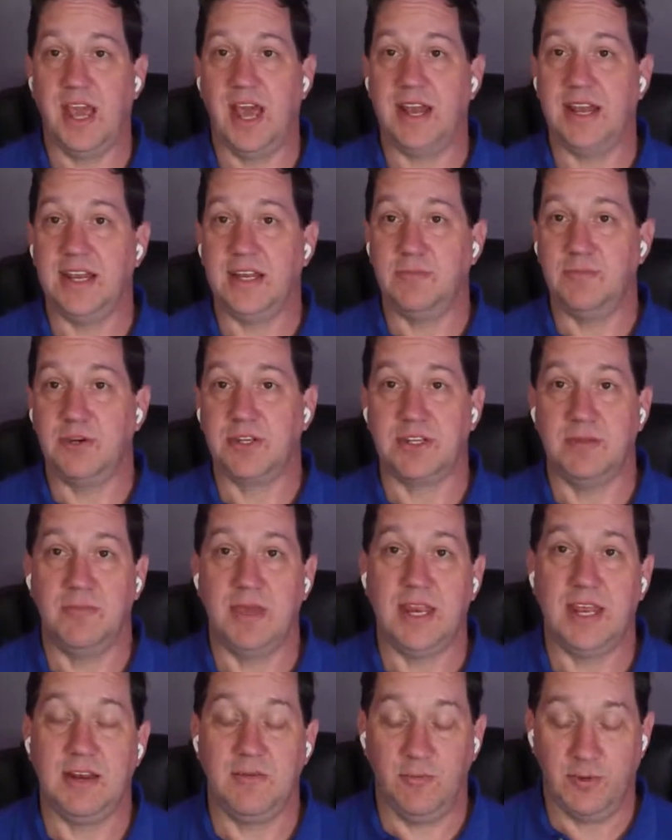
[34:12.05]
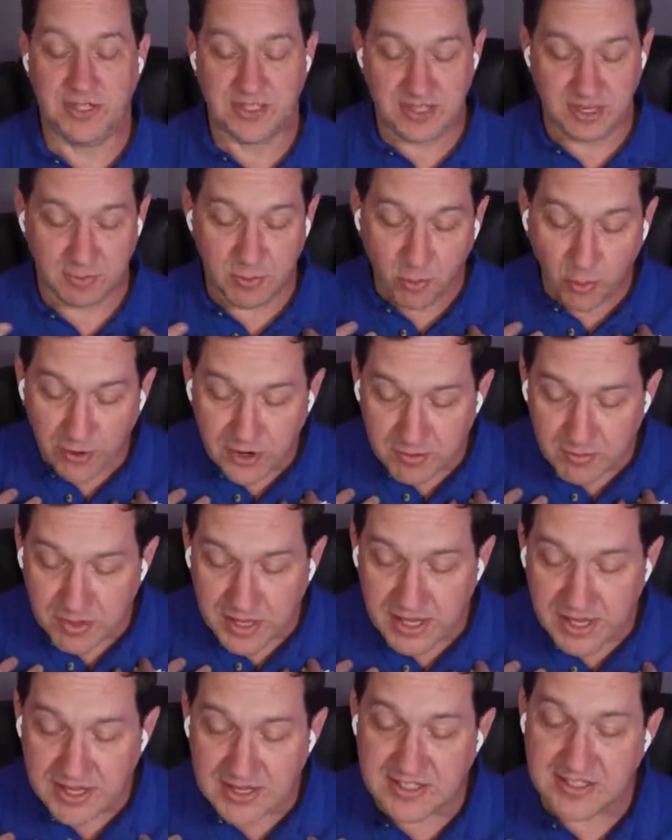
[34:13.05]
I need to book the meeting. What's important to
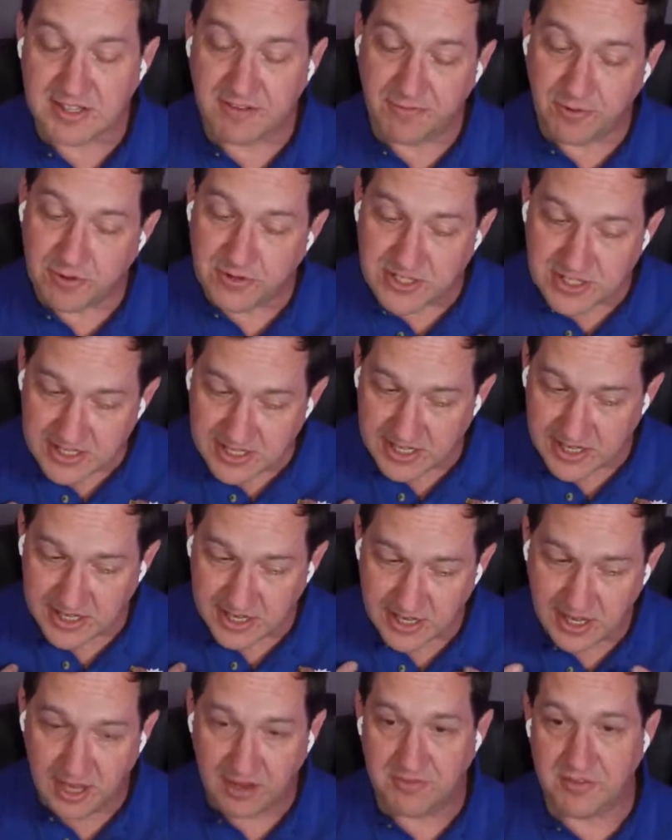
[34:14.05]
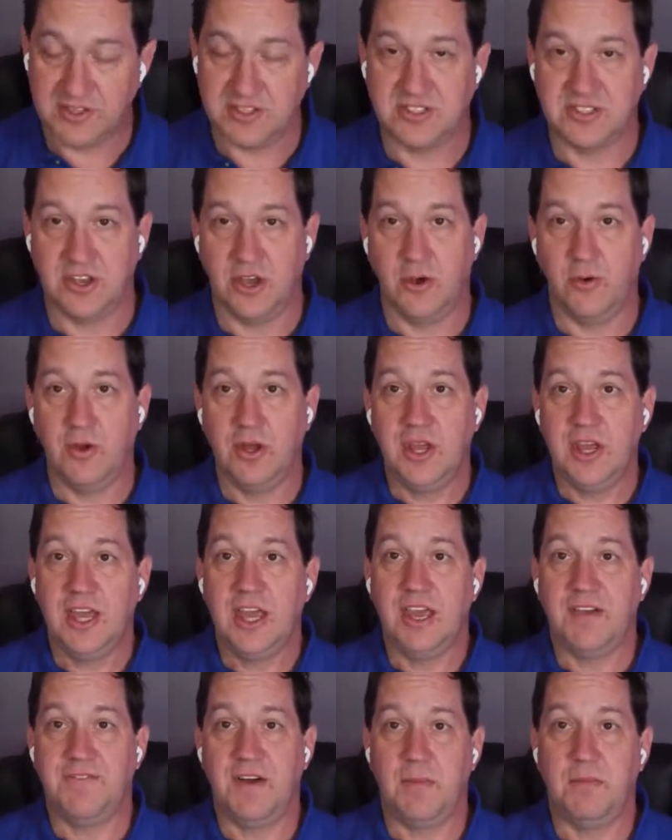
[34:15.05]
me is the versatility of it. So
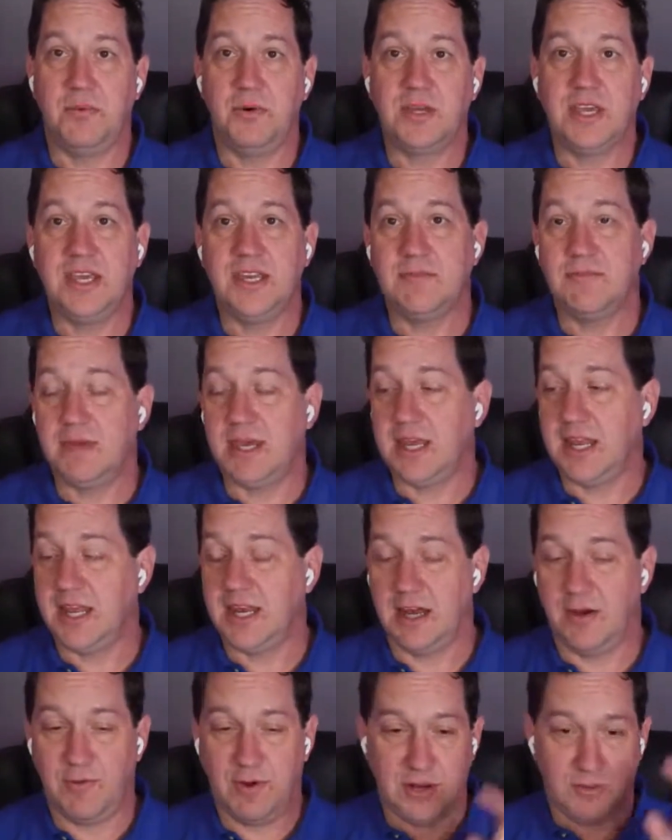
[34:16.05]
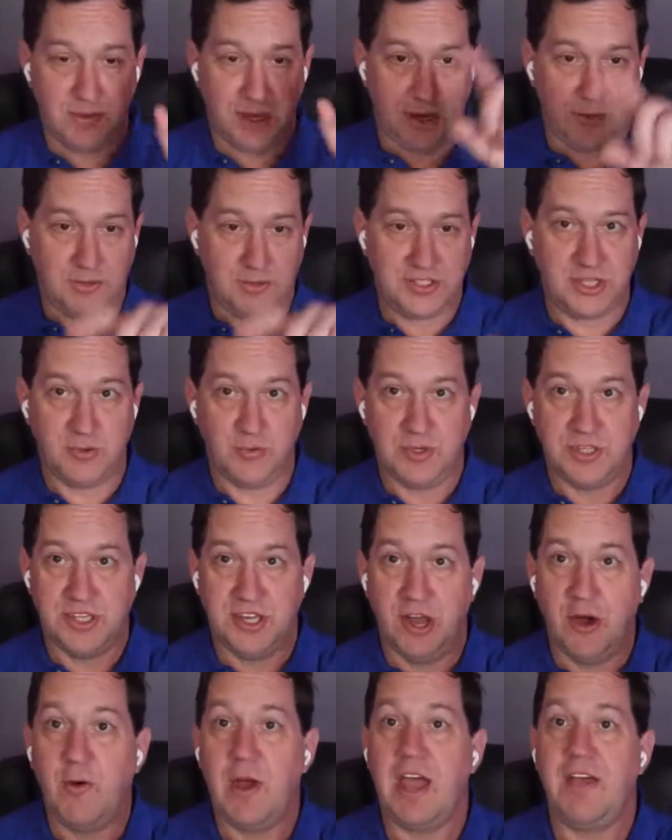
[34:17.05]
if I'm booking a meeting, I want to be able to, with
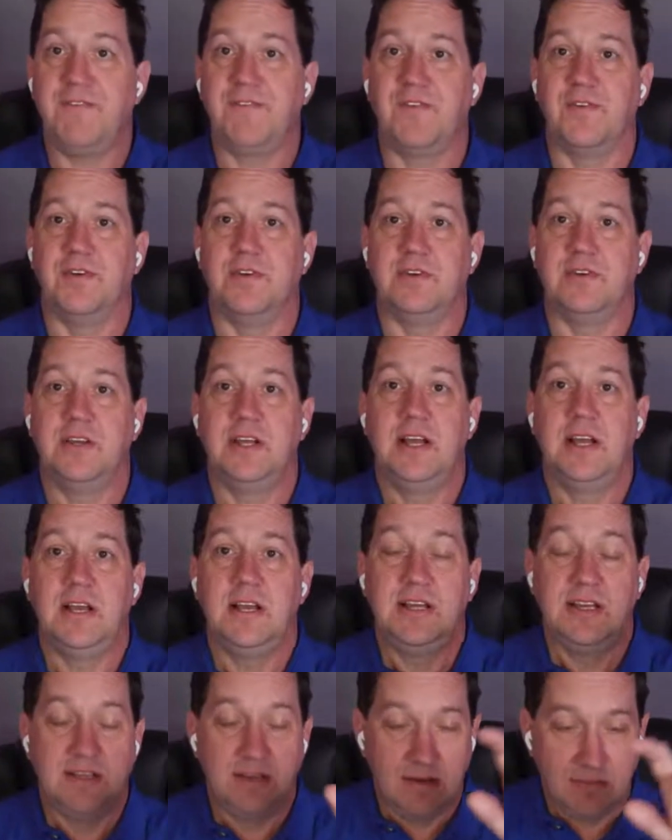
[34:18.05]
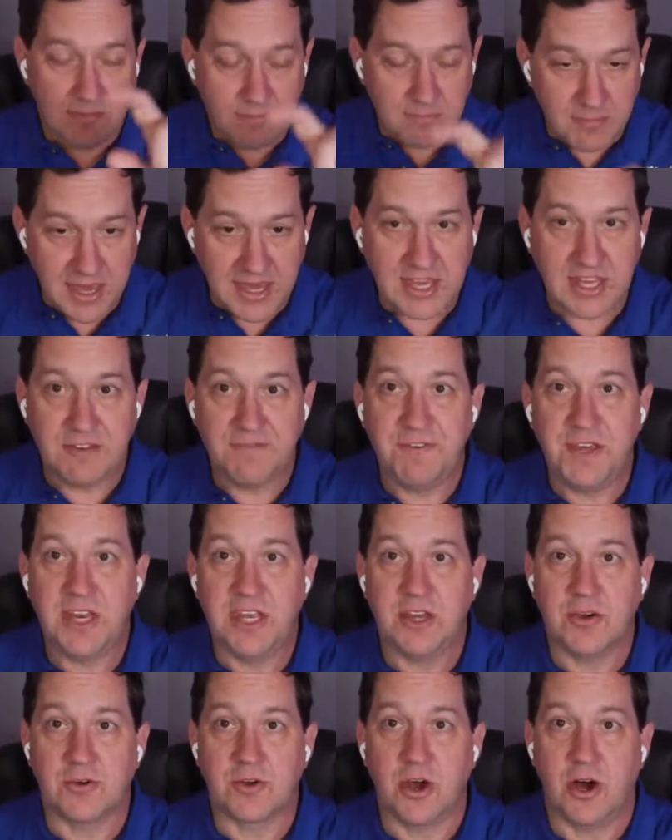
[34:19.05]
no effort, make it a
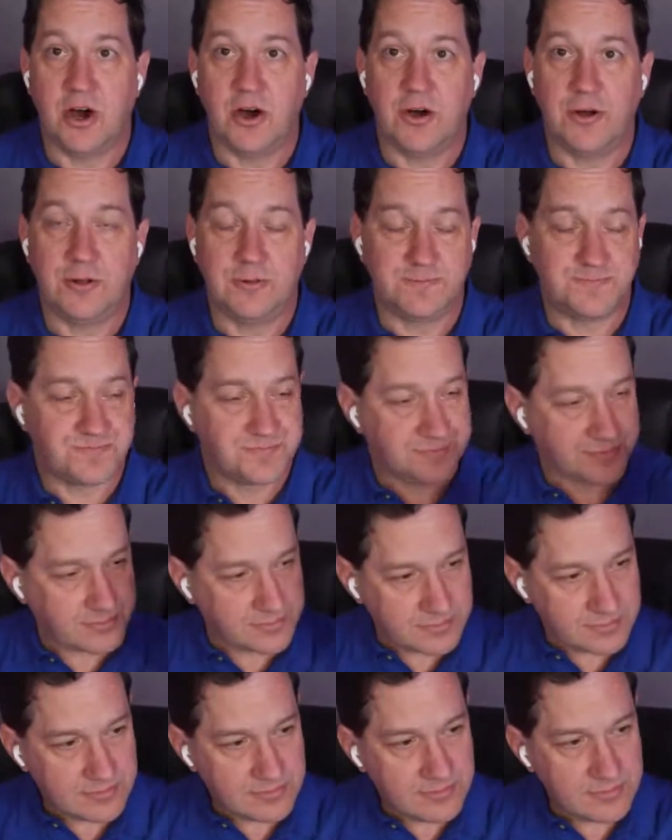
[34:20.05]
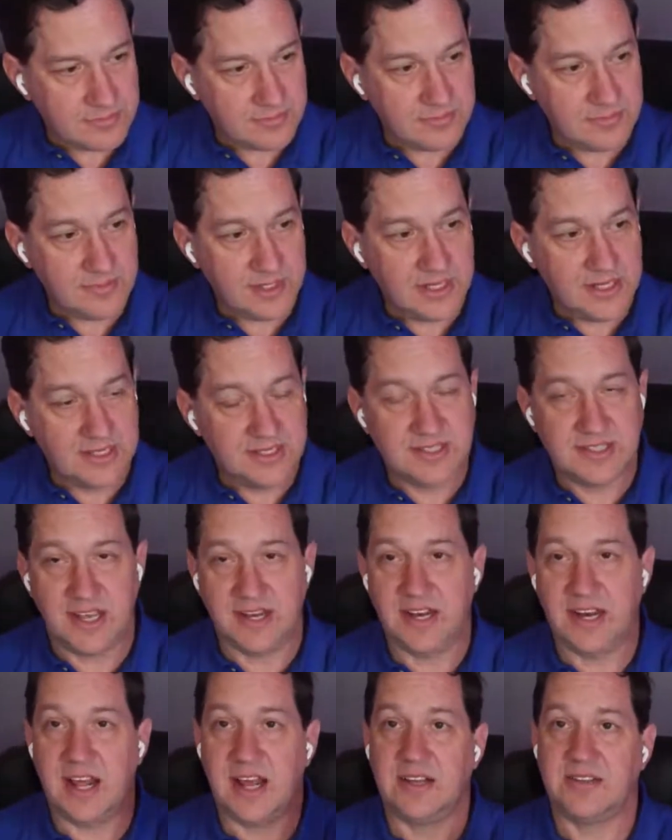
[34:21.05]
video call,
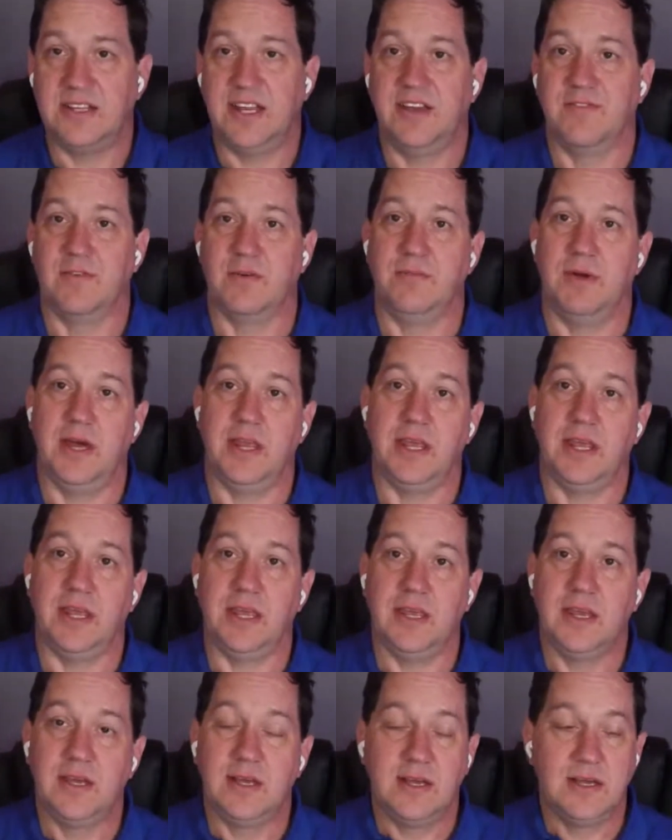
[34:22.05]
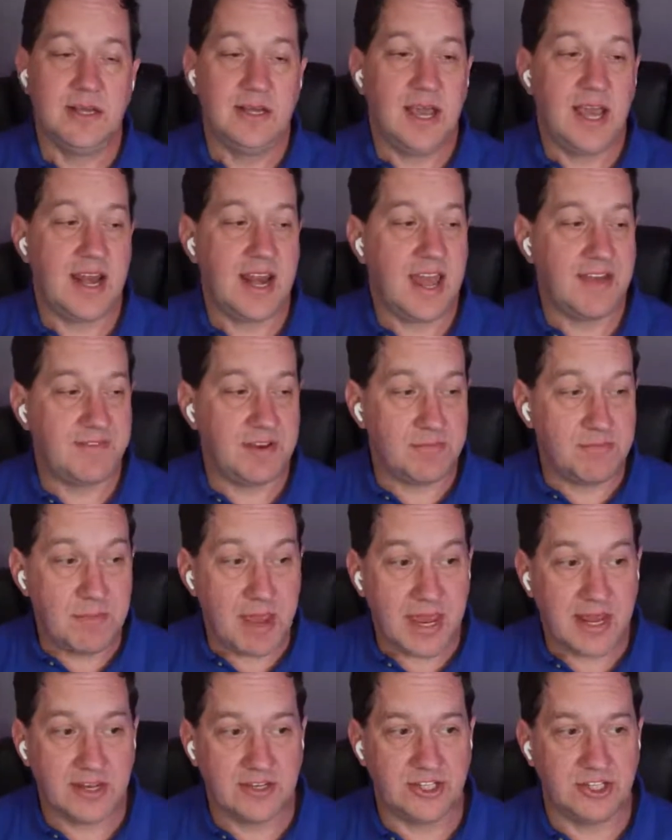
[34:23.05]
send it out to everybody, and have it
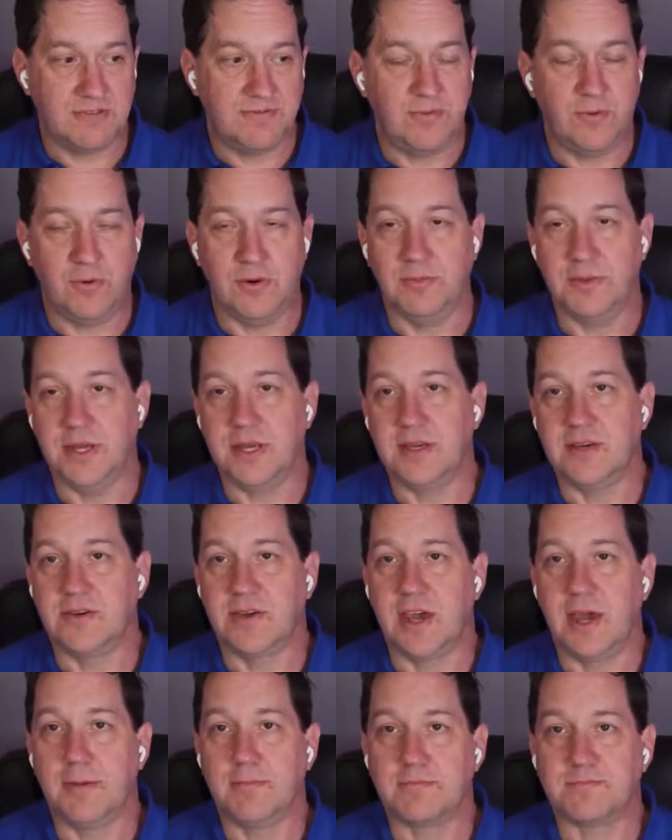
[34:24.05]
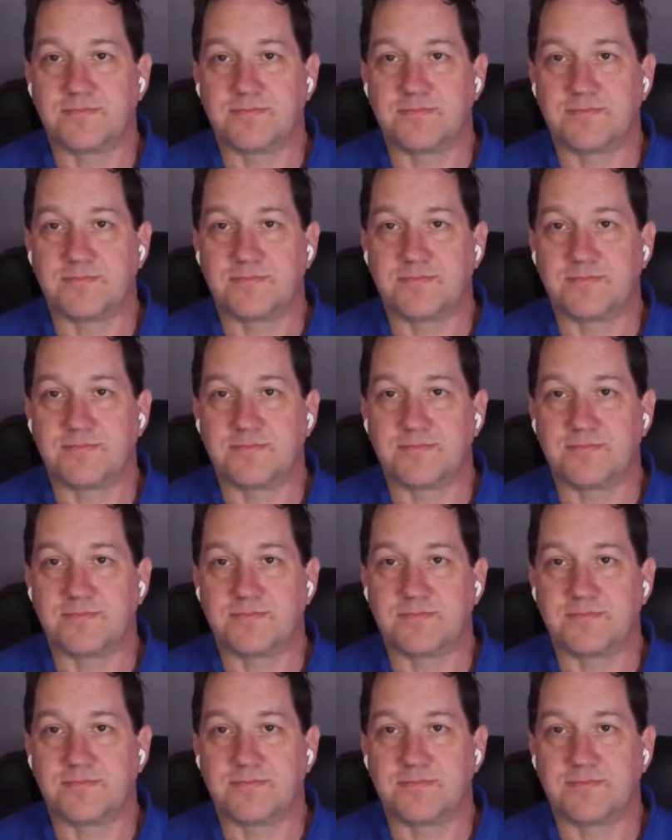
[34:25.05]
manage it for me. Okay.